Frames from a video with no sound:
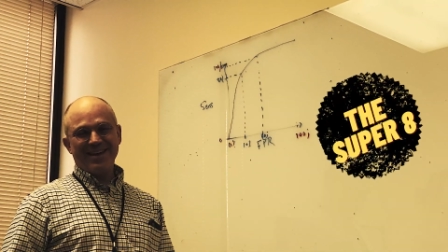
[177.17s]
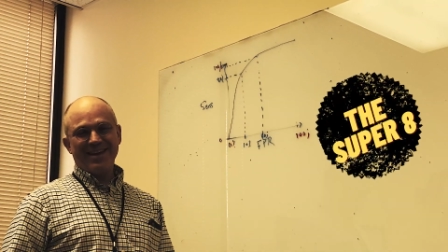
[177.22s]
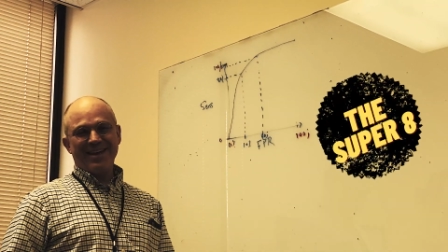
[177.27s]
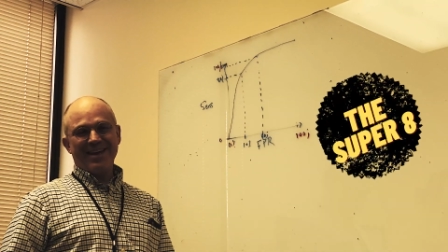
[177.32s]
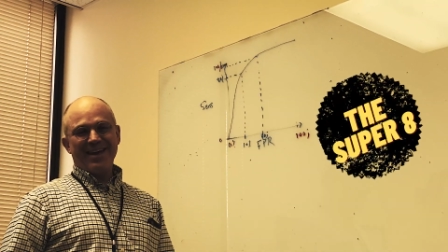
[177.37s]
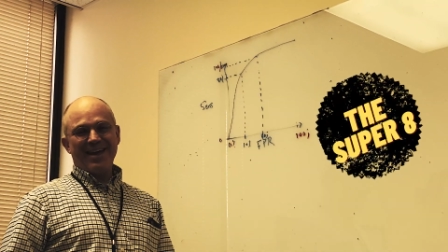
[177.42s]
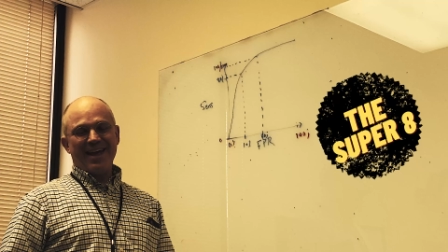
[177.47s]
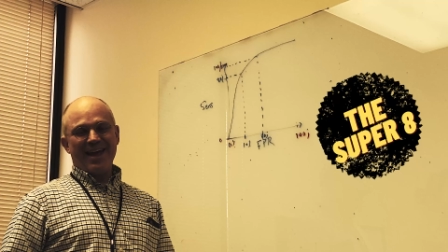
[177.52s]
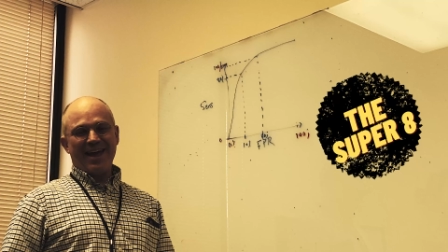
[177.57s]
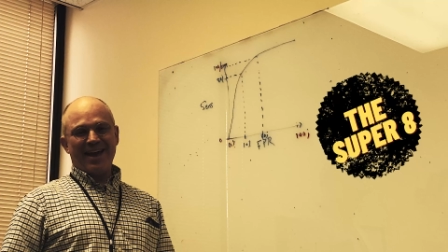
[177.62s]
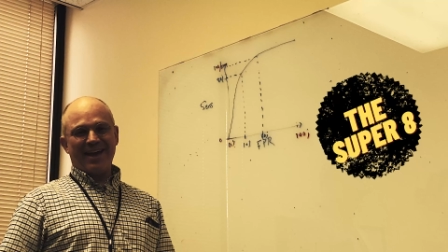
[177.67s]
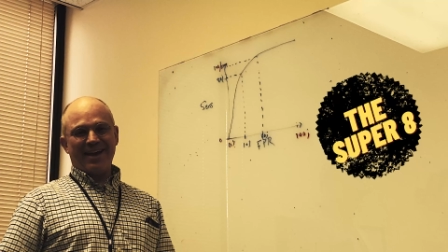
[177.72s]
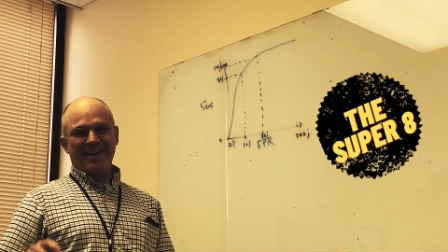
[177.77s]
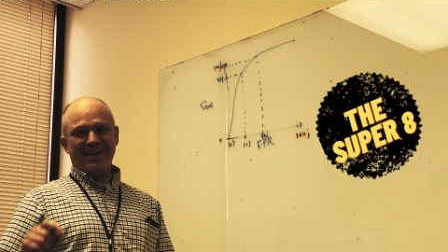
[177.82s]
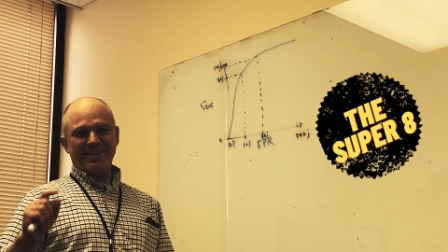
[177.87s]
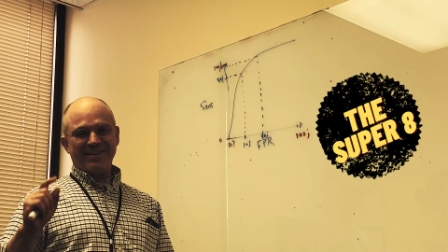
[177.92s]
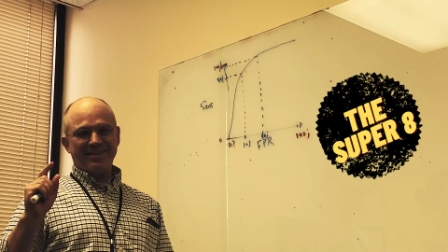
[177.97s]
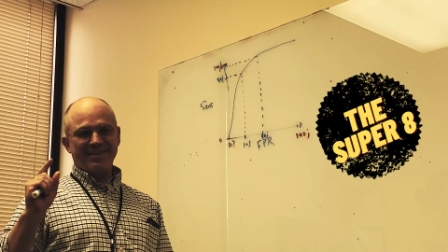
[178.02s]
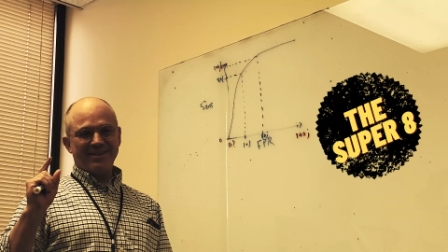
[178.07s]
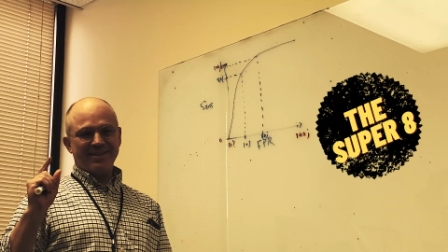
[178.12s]
Uh-huh.
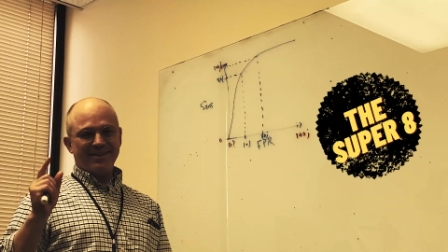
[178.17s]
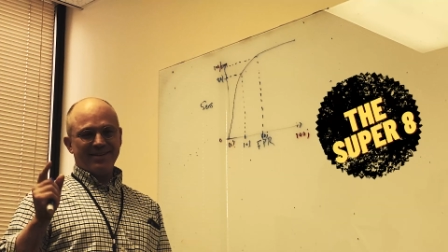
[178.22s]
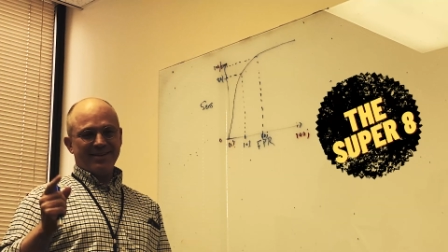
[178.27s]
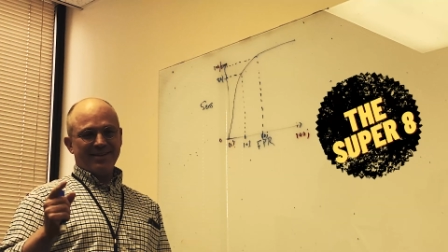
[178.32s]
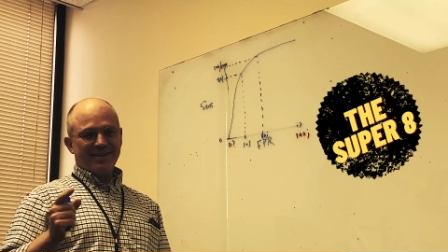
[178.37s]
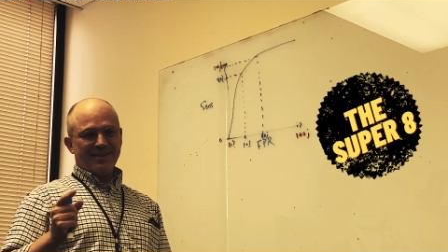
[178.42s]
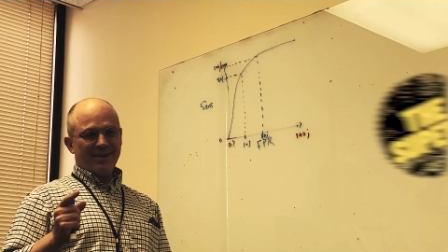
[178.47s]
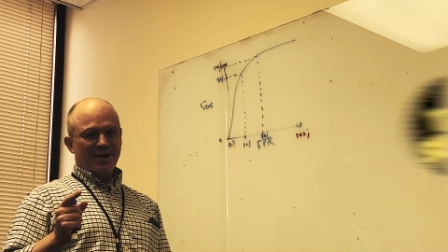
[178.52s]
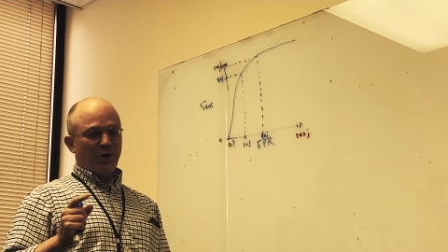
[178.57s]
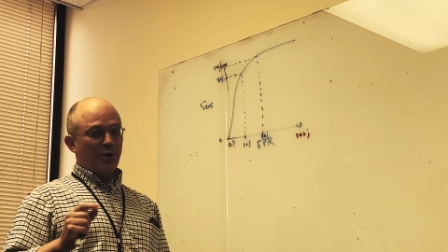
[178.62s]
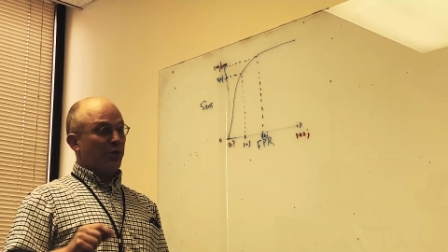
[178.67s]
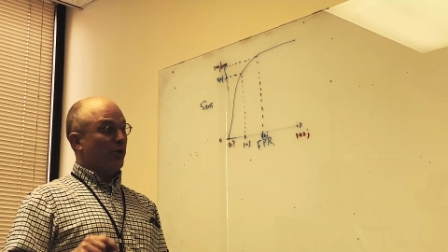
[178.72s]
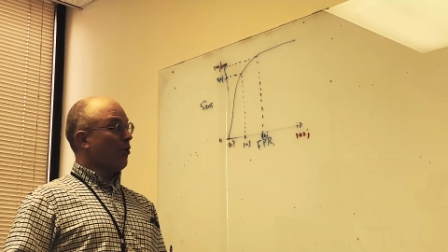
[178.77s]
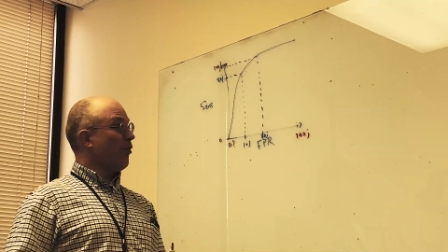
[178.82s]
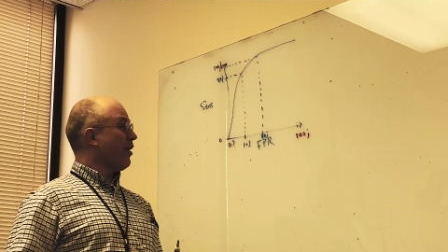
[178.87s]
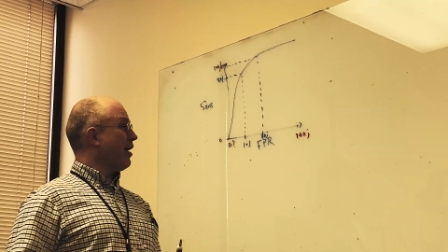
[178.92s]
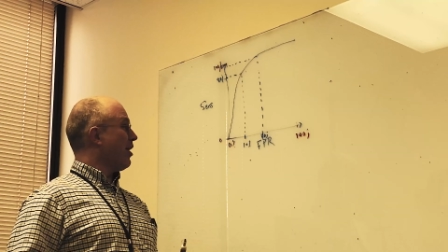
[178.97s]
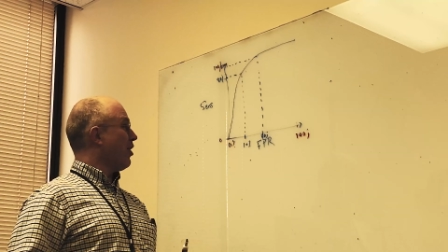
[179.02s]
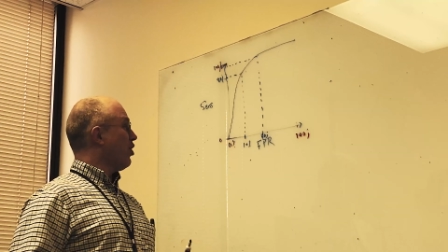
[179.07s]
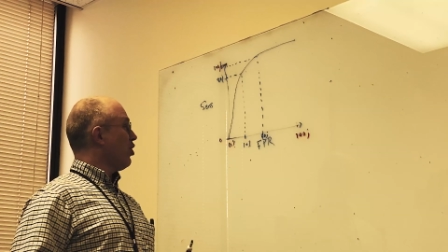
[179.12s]
and although
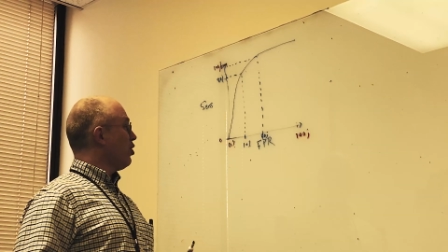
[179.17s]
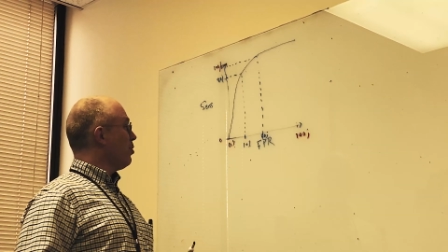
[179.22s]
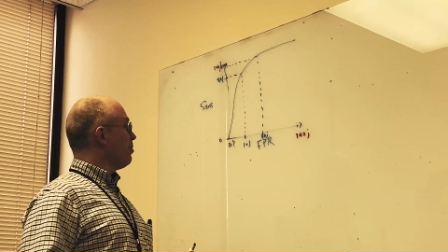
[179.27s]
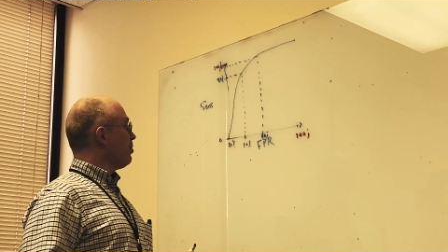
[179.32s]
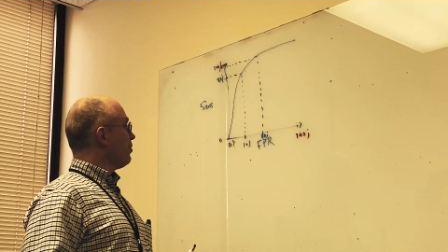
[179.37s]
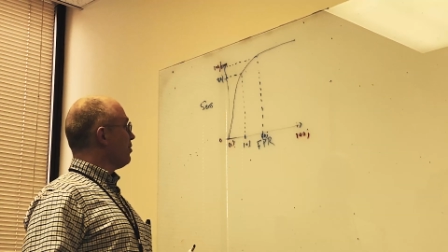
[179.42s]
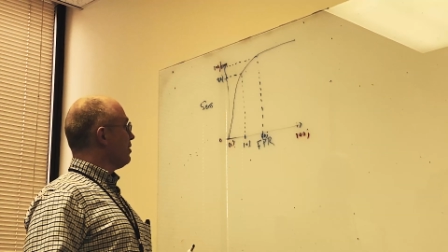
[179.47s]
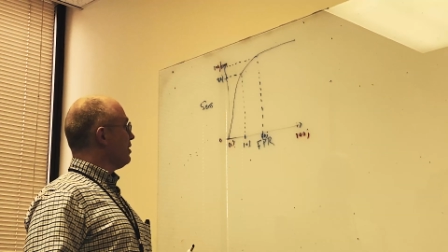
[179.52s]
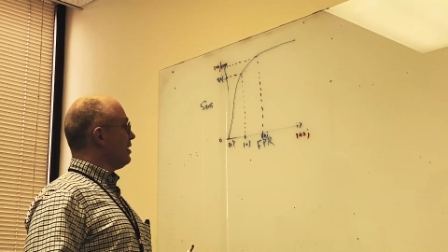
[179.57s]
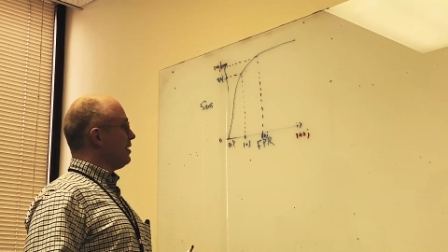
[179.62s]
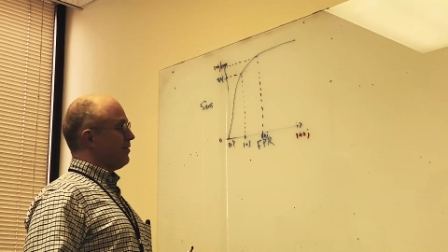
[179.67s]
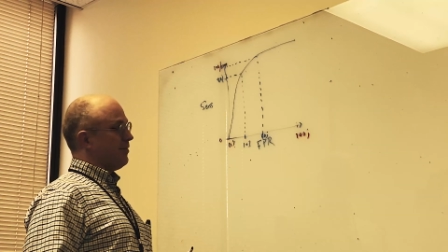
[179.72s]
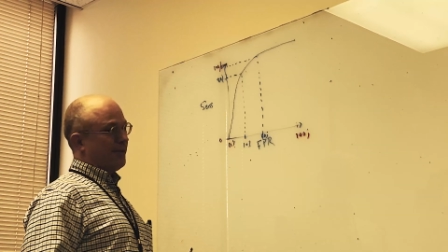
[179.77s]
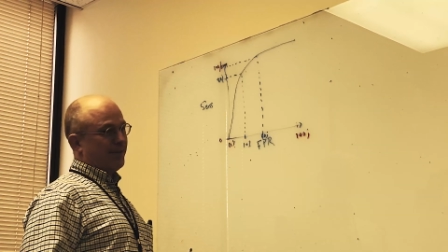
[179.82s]
they all believe